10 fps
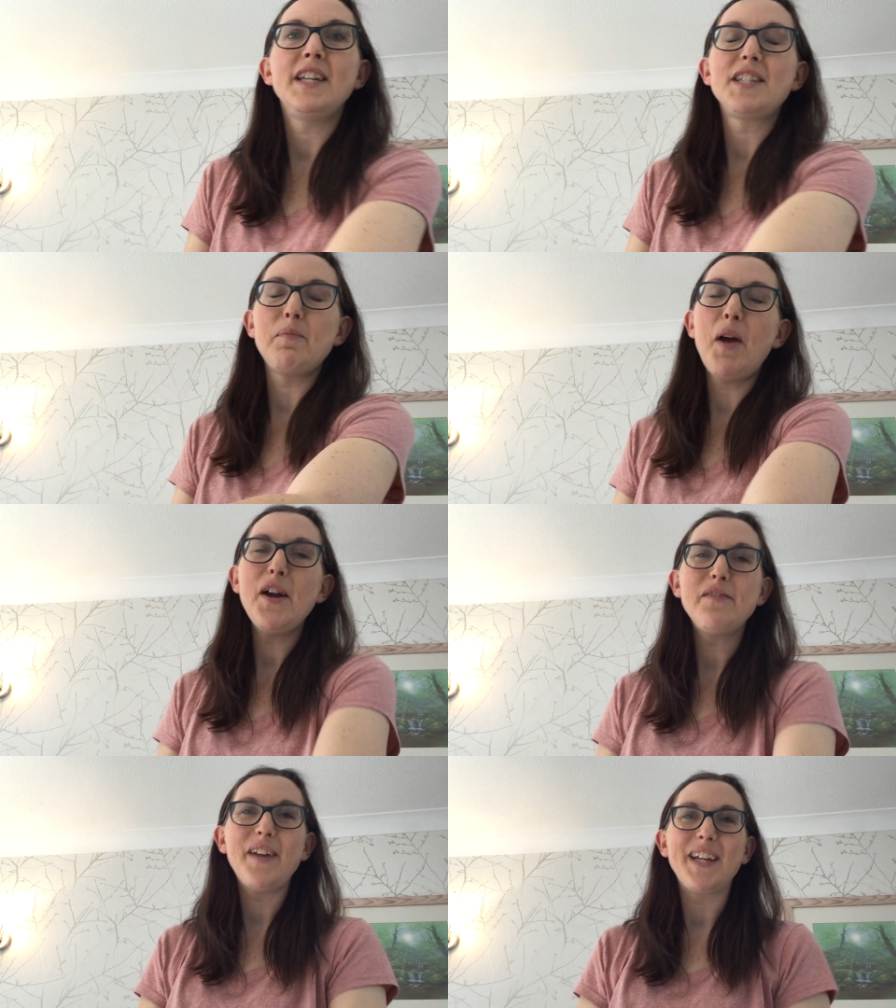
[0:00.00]
is the
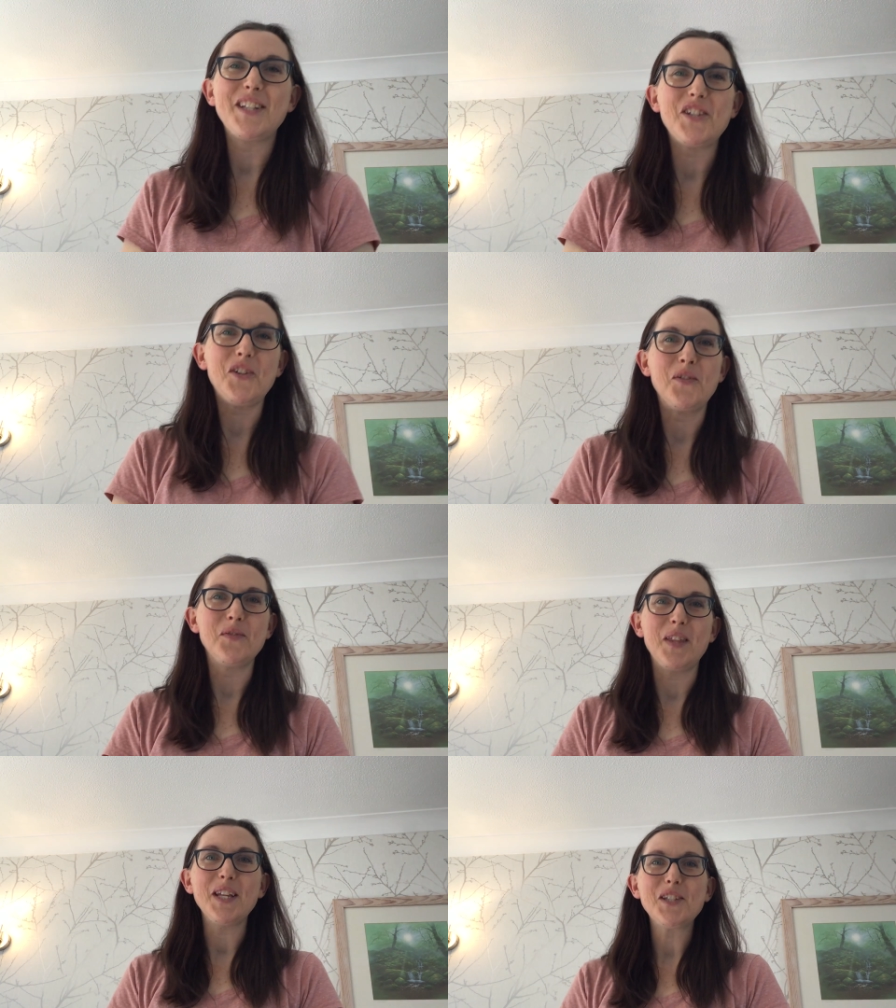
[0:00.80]
perfect
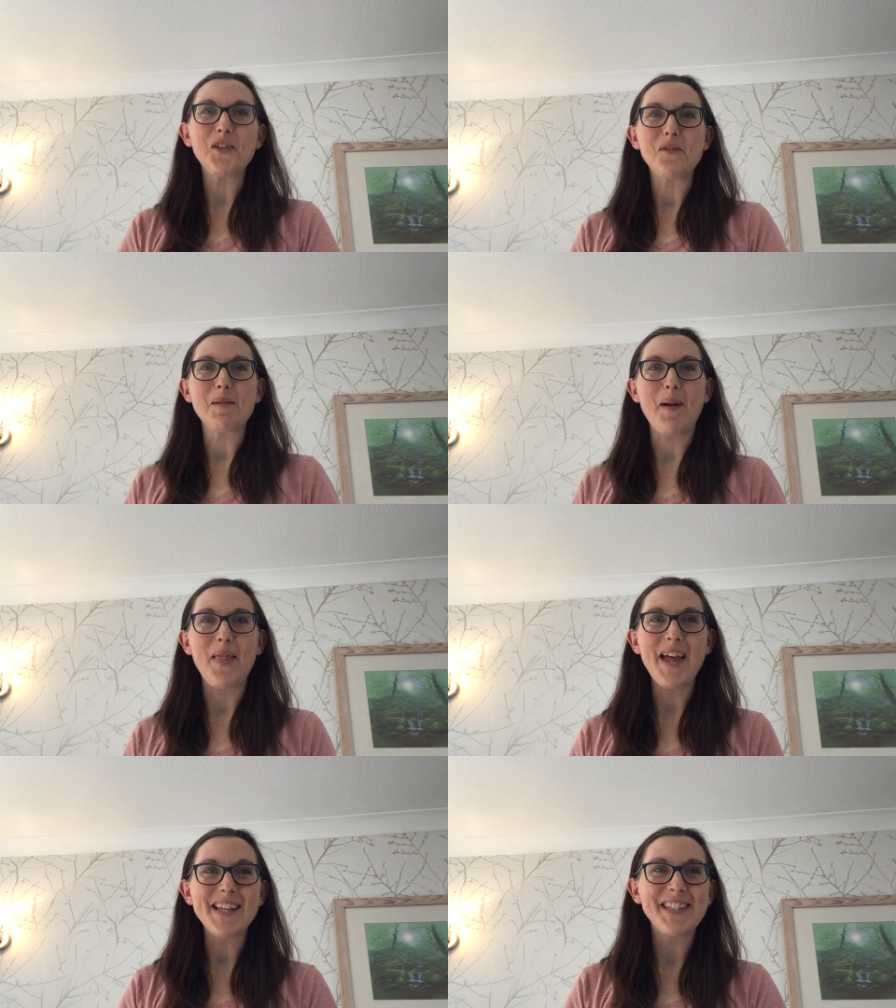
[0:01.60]
song for this. Sorry
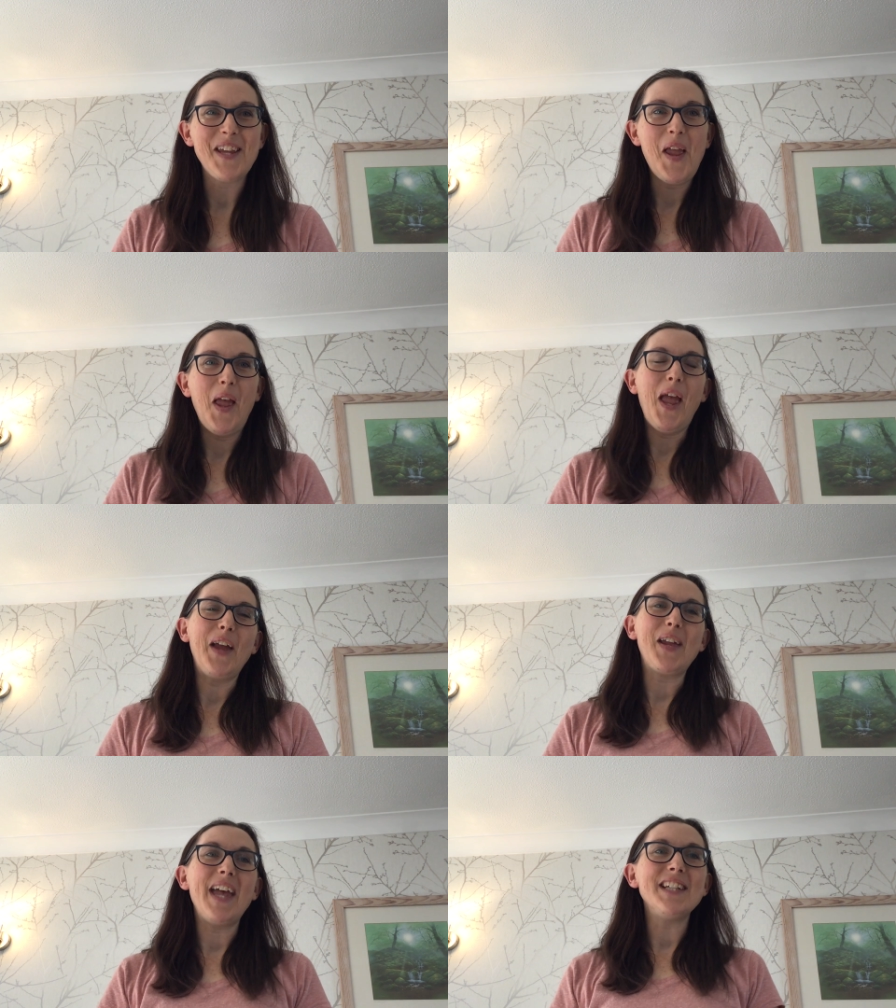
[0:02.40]
about that.
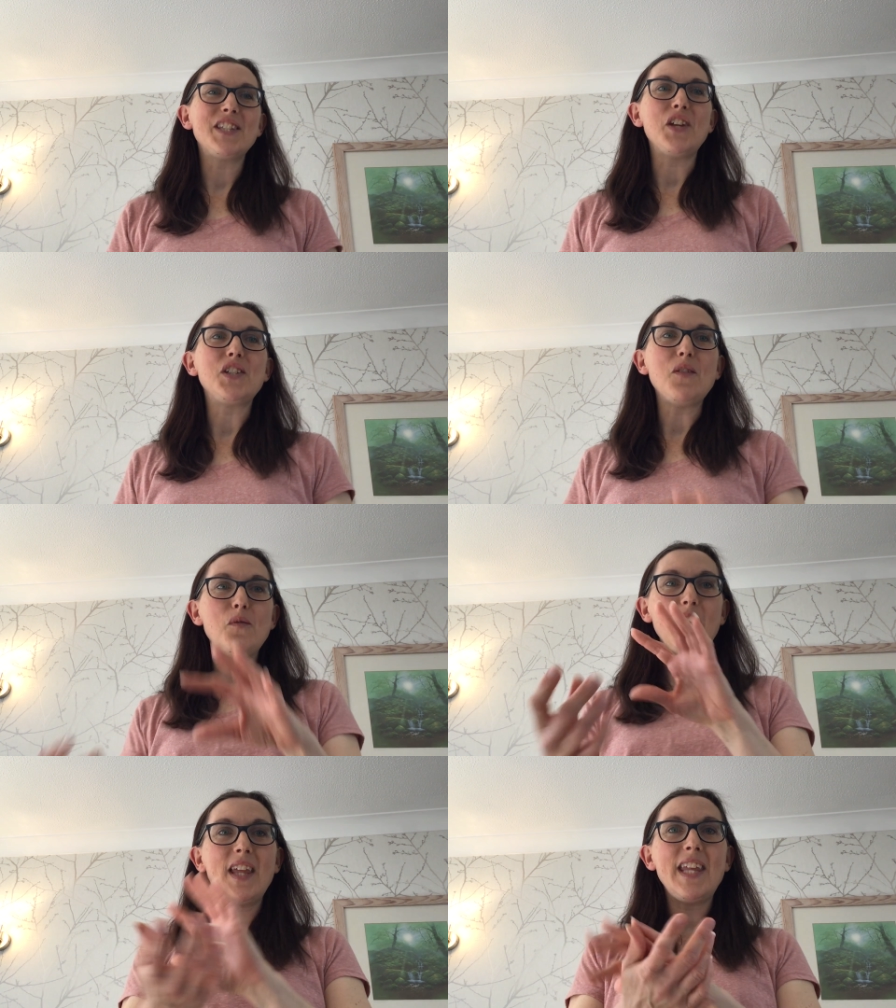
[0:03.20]
Okay, so
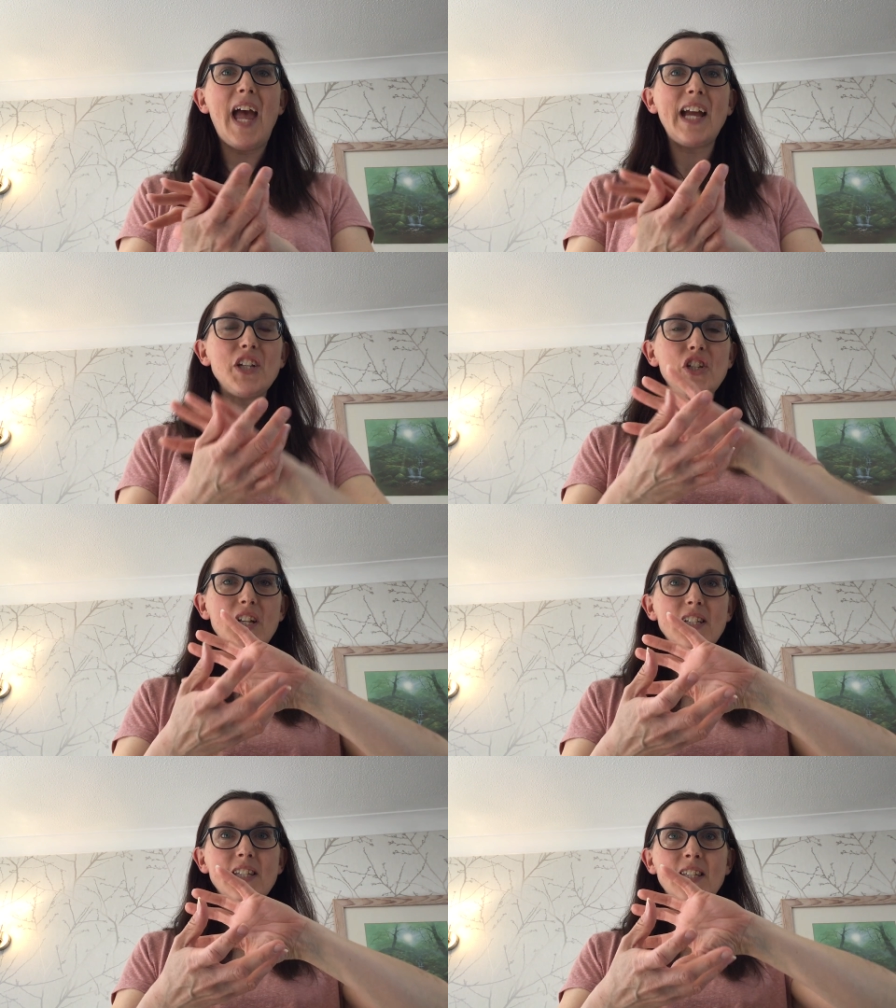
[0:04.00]
don't forget the
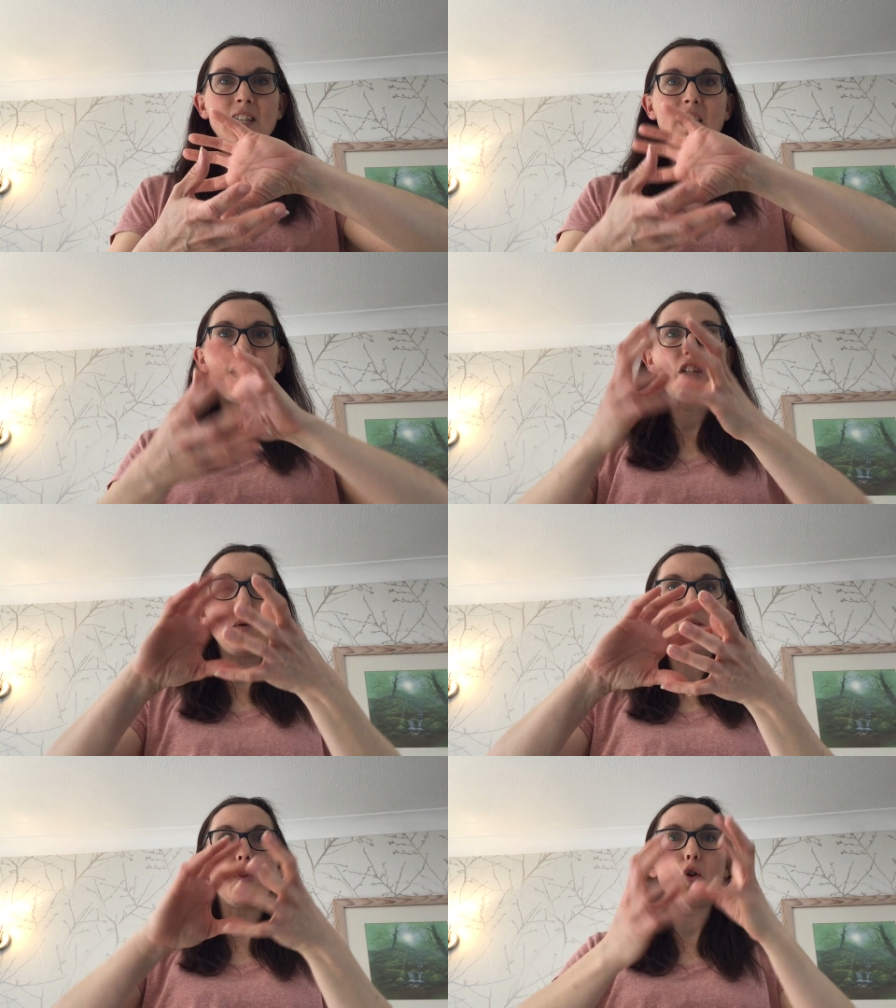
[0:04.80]
actions.
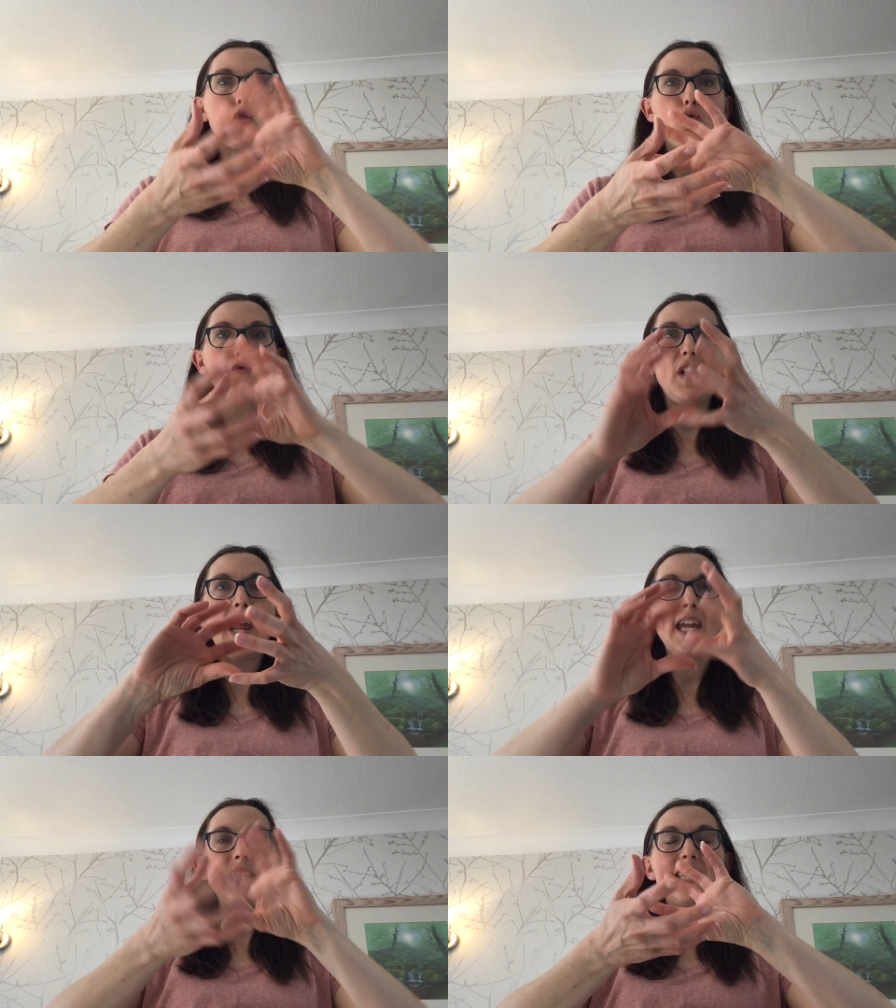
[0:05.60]
So we've got
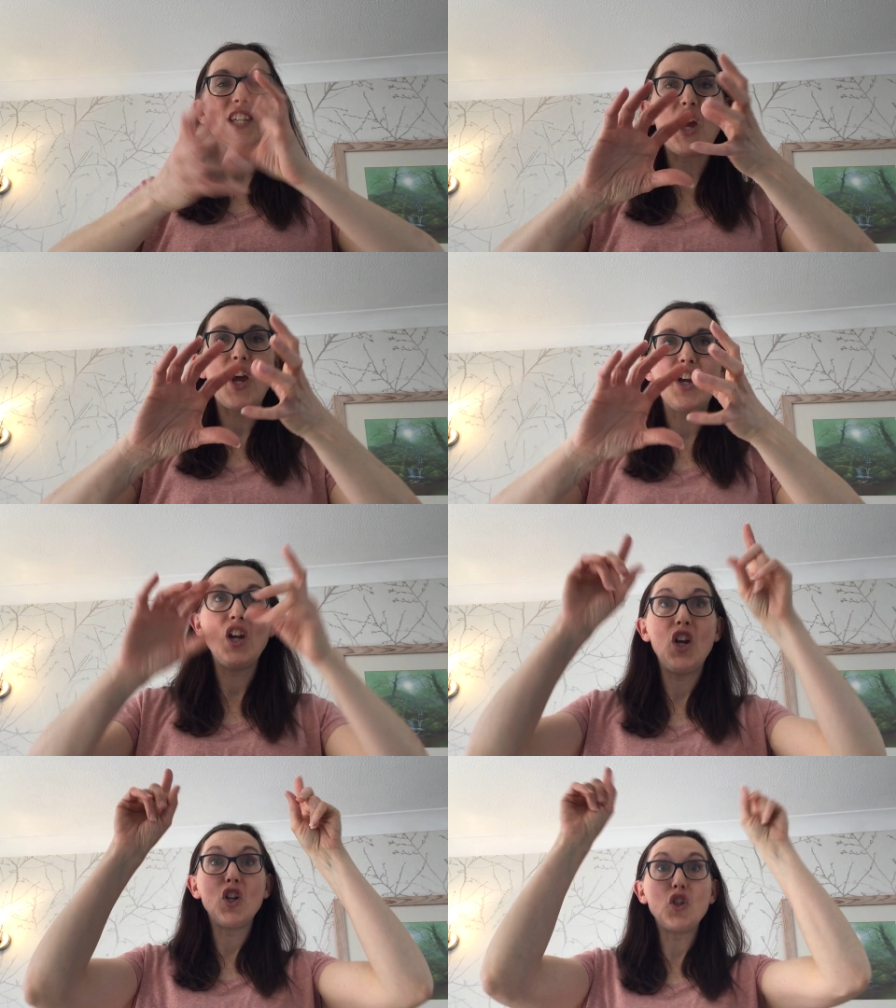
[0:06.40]
Creator
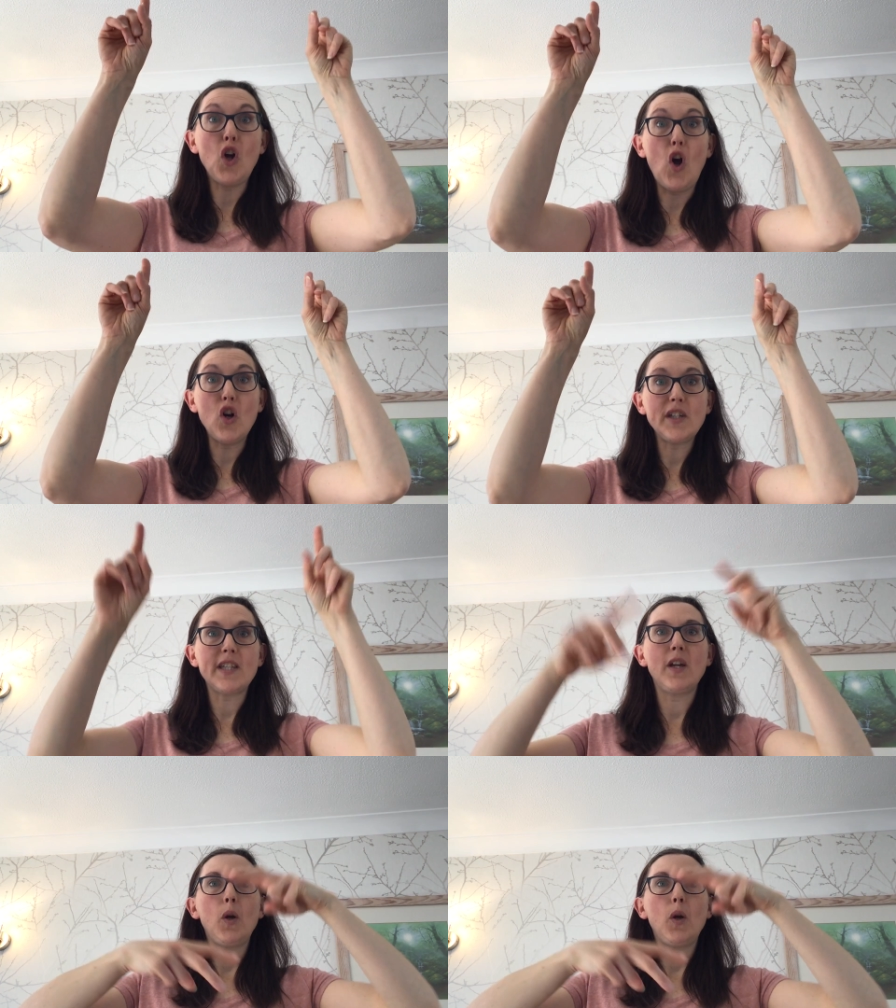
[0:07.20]
God.